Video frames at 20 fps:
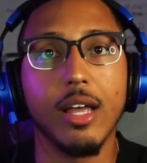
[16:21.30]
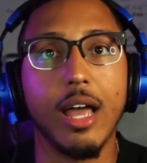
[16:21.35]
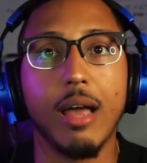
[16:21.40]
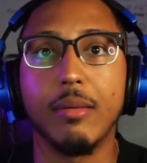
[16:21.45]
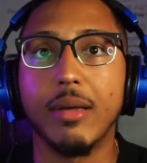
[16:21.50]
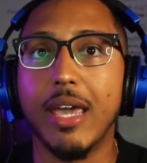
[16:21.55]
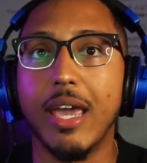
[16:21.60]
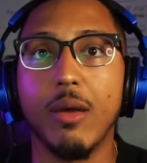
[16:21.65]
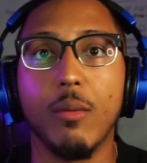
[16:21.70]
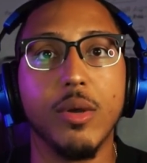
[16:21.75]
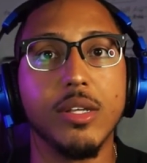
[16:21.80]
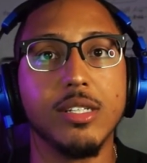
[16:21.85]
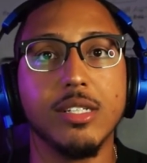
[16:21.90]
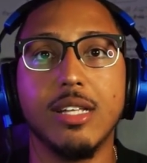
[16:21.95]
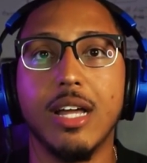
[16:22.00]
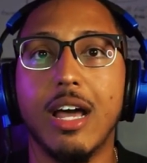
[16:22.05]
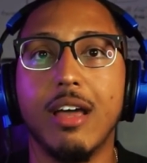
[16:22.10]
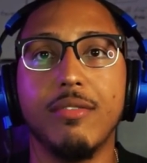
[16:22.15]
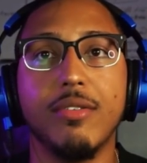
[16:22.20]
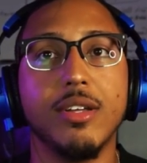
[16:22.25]
I can't wait to
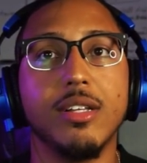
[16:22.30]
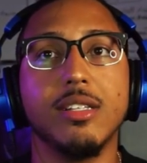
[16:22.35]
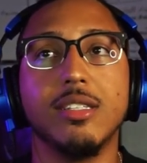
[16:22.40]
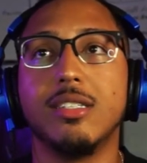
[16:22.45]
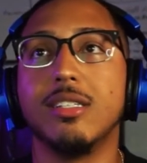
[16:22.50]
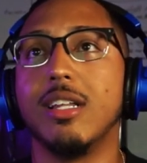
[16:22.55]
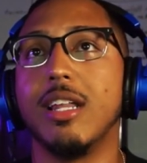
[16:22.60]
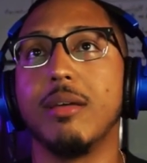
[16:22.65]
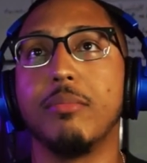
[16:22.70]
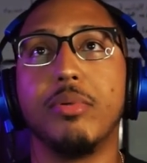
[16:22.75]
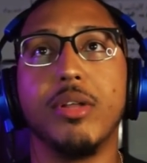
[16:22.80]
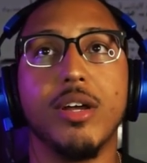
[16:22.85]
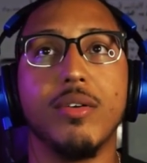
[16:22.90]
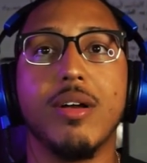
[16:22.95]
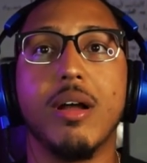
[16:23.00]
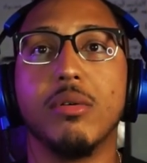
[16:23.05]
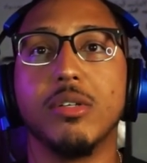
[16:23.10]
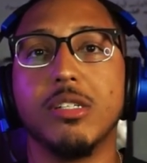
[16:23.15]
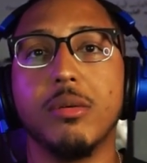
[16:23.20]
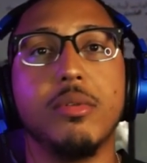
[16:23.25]
dive in to like play
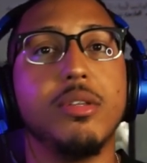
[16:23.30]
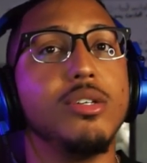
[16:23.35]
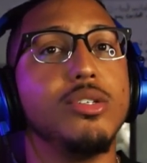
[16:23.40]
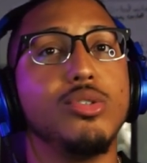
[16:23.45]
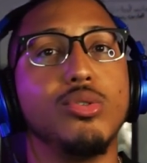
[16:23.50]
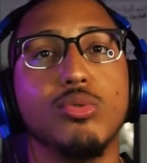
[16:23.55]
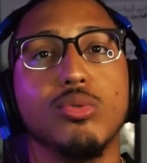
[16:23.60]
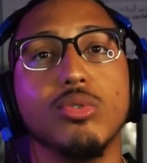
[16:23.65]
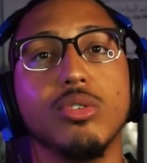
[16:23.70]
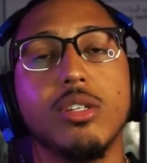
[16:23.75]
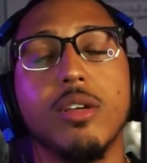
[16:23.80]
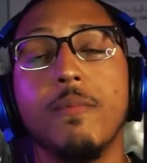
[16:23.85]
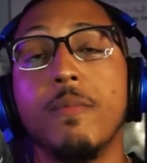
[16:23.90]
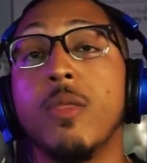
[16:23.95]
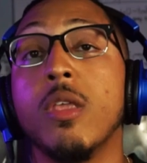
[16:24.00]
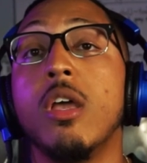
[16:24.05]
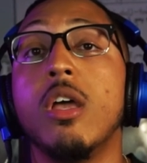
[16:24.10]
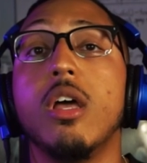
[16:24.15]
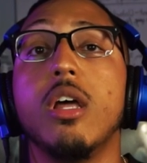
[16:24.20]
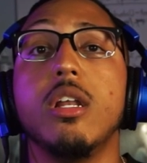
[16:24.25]
around with some of these tools.
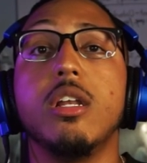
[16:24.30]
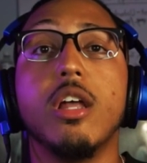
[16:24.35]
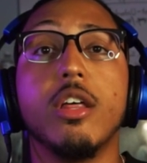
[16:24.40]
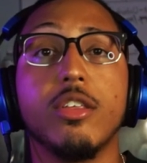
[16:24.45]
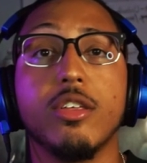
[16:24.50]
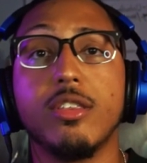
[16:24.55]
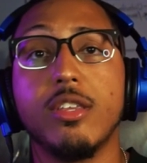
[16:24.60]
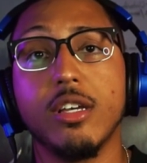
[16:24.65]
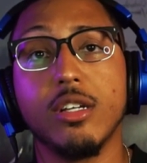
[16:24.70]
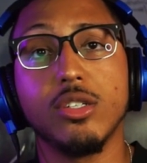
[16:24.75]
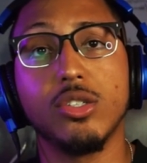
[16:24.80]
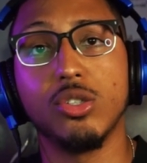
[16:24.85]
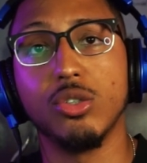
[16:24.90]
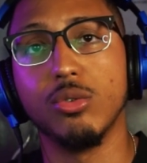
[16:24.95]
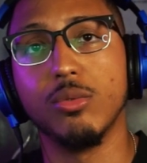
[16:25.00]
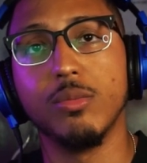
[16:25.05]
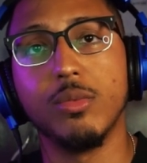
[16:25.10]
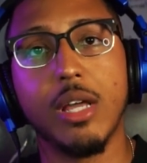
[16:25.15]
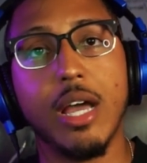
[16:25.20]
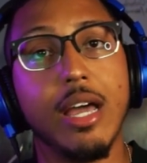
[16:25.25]
Another thing
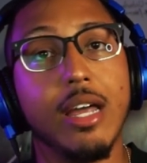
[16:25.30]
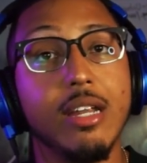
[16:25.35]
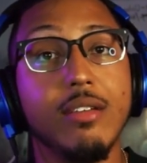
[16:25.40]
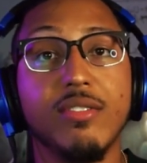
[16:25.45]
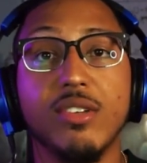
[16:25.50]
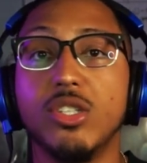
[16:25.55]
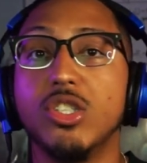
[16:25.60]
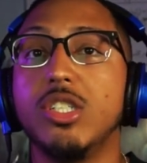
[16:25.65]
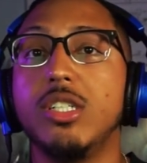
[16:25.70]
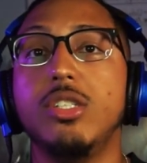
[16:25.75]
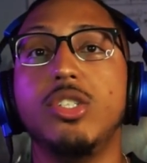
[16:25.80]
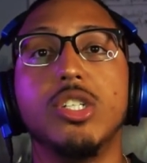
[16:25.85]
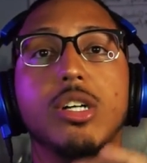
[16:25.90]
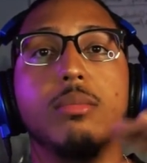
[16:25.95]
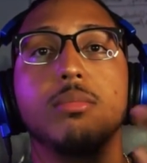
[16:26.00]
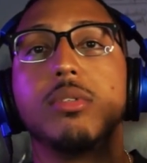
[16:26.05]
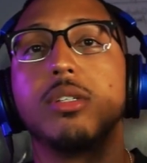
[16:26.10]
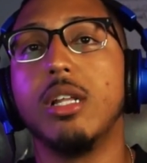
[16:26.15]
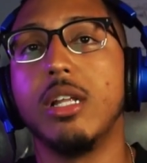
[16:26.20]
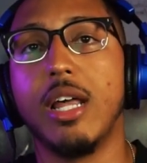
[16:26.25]
too, I didn't even
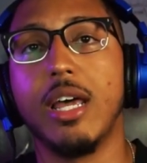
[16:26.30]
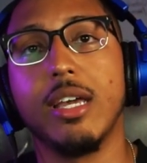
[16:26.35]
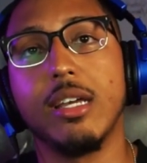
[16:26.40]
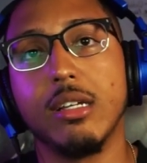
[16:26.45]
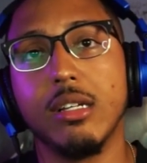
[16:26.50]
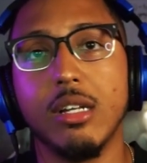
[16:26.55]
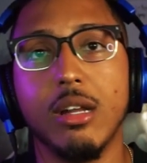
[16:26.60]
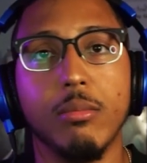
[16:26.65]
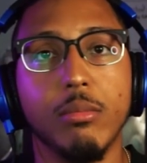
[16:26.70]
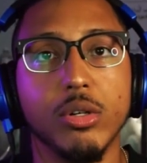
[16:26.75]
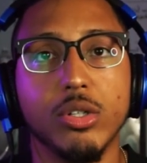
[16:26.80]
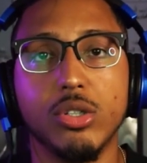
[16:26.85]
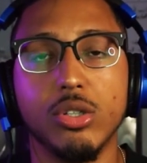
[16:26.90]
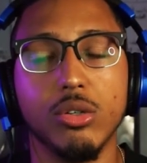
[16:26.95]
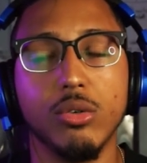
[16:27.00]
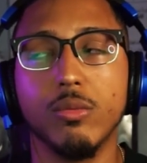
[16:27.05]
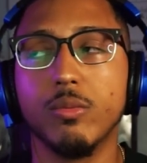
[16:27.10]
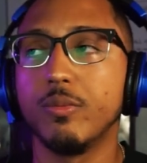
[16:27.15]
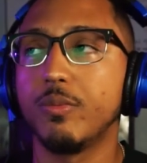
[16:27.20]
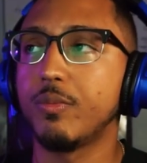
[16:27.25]
jump to like number
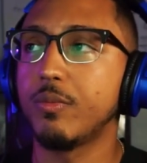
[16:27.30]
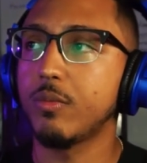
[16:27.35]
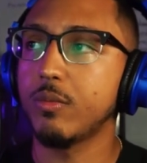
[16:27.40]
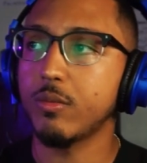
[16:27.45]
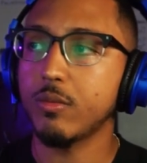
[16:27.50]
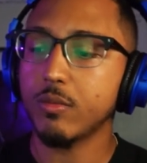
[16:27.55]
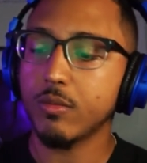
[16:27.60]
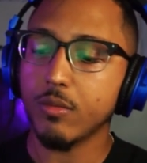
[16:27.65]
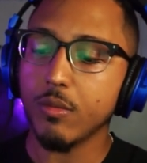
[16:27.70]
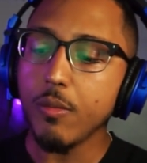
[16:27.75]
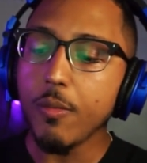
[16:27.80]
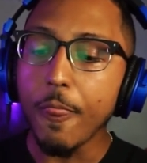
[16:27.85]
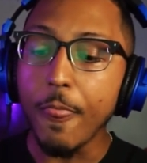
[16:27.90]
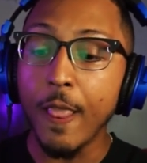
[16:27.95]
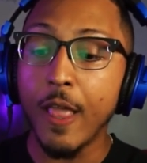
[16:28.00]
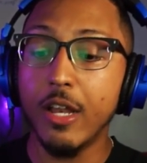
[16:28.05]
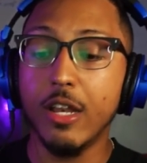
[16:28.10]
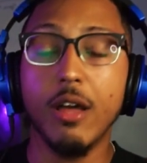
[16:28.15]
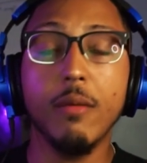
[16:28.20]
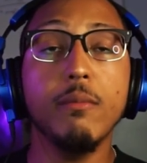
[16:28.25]
two.
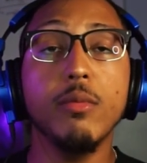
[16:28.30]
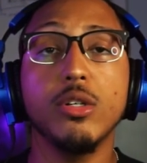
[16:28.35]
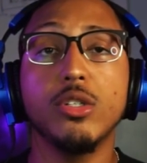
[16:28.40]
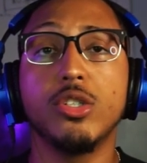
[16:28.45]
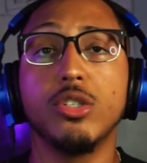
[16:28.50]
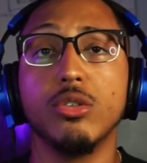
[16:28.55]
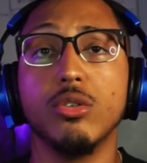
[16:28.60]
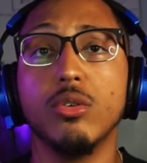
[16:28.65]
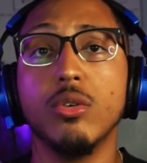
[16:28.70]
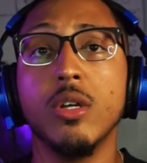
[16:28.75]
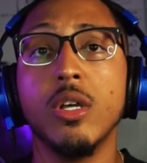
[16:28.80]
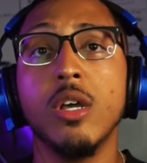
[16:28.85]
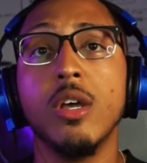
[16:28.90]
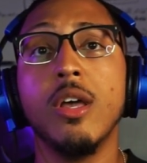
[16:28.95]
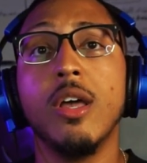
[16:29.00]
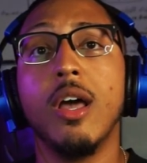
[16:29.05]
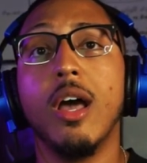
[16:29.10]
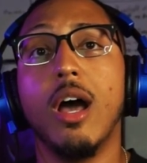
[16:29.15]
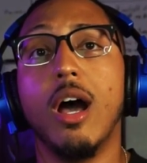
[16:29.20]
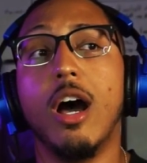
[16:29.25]
Number two
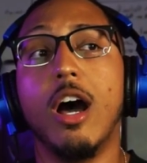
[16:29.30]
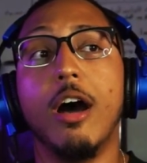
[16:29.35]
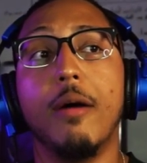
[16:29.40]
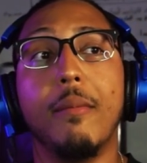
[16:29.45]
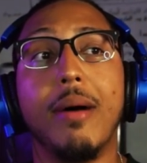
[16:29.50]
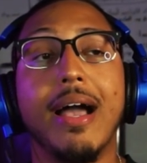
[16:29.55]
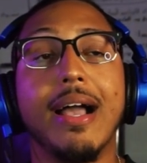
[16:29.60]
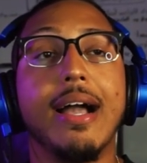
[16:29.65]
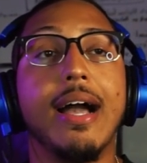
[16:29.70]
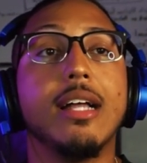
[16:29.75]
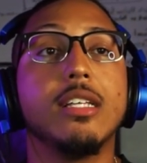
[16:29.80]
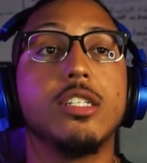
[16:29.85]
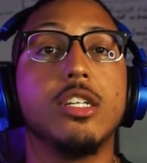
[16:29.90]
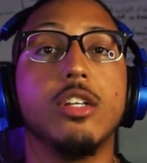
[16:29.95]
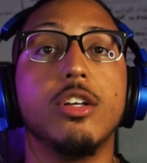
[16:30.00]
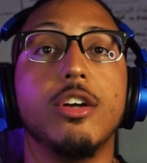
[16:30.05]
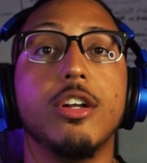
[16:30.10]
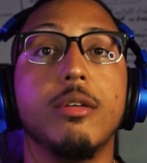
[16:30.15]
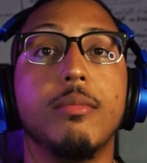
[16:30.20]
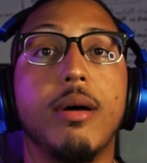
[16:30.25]
um, I got to
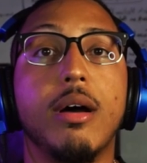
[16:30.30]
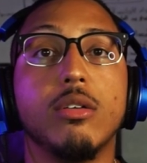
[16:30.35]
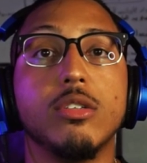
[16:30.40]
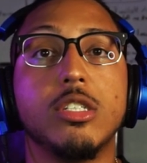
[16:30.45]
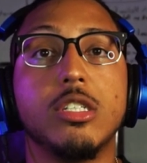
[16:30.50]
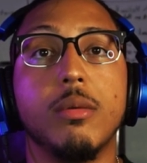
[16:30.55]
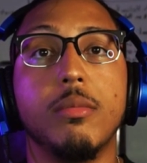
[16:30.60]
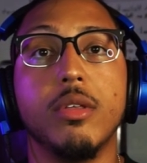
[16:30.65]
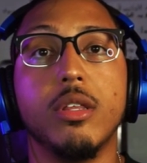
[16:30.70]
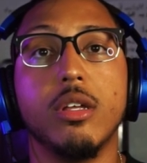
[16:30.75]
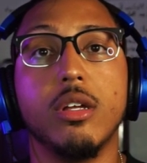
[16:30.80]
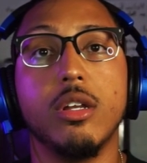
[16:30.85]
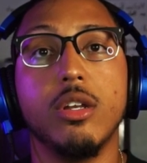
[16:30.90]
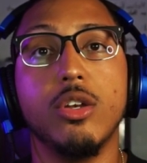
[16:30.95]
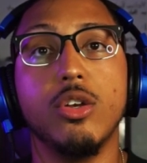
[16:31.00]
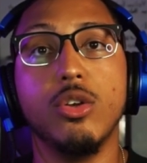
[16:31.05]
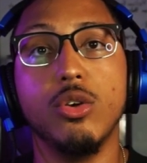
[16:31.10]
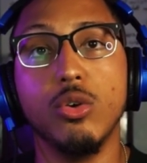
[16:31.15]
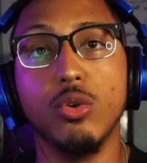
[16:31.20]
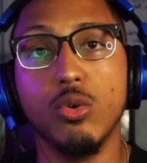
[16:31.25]
learn about some of the
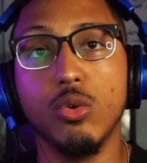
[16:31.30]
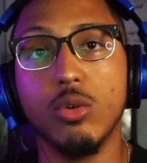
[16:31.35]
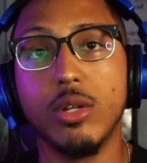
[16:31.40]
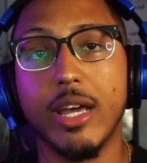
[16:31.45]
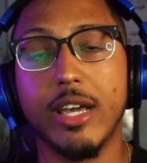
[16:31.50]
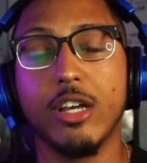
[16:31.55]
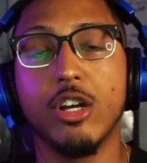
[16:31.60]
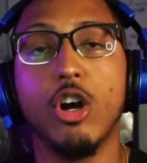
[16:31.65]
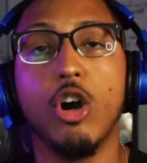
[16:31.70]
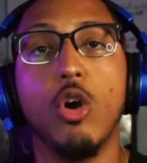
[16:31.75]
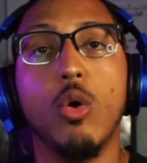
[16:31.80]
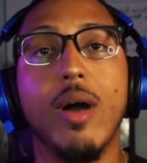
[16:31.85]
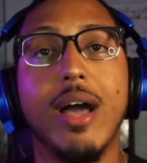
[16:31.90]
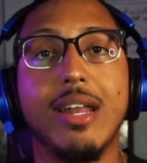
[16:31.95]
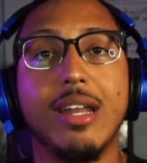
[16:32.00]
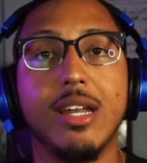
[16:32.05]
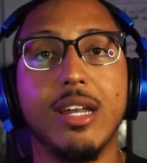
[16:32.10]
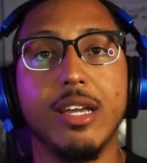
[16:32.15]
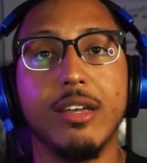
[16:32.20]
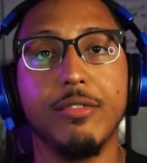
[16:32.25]
new like
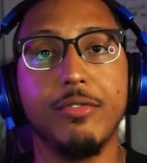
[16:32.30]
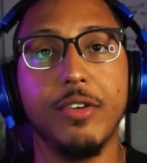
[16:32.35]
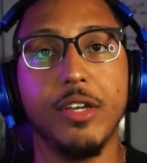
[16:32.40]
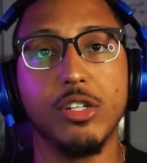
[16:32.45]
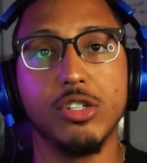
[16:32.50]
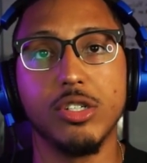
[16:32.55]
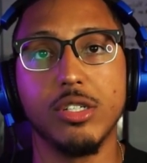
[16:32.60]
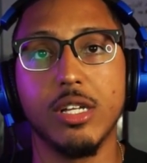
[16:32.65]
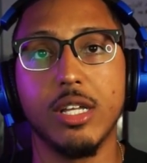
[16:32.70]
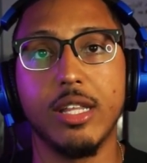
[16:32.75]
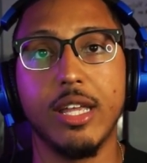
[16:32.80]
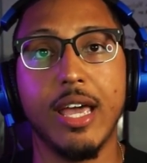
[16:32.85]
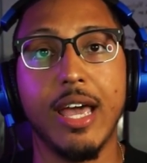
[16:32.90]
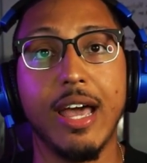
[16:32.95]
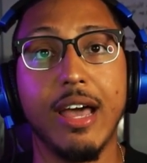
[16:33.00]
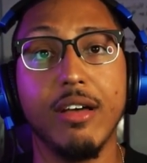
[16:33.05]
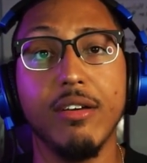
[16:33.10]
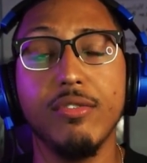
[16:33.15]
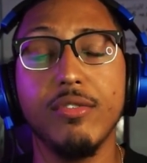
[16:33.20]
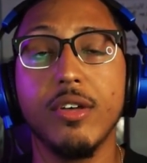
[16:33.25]
co-editing features that they
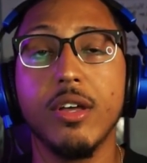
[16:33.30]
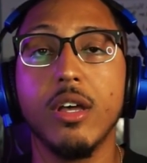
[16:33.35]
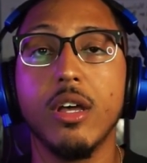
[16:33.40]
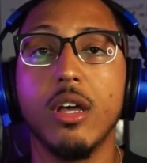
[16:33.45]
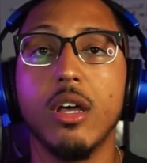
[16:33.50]
have,